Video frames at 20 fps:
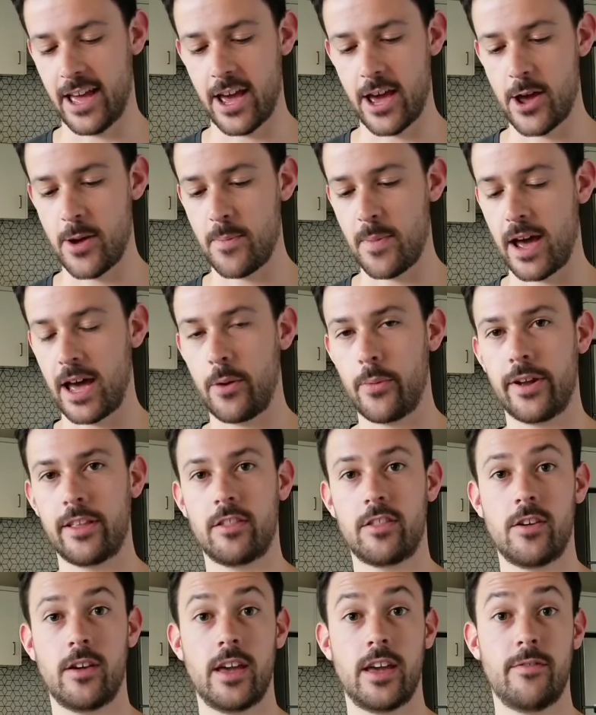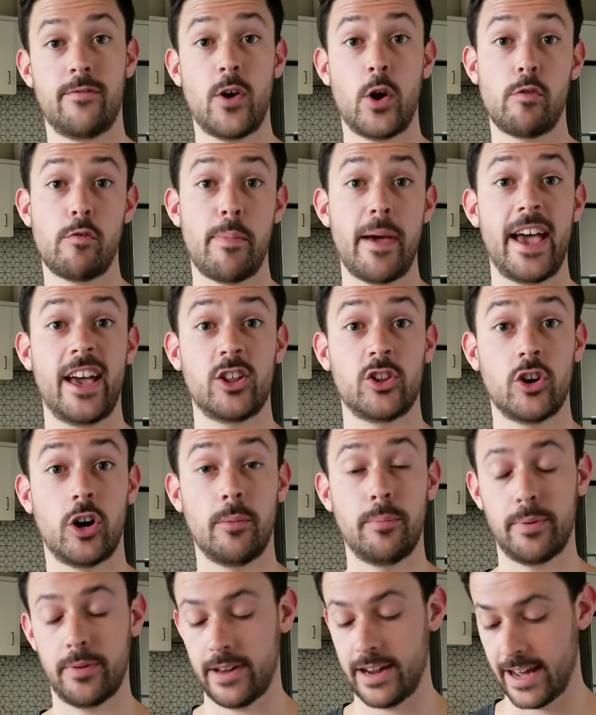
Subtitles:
I went to a phone repair shop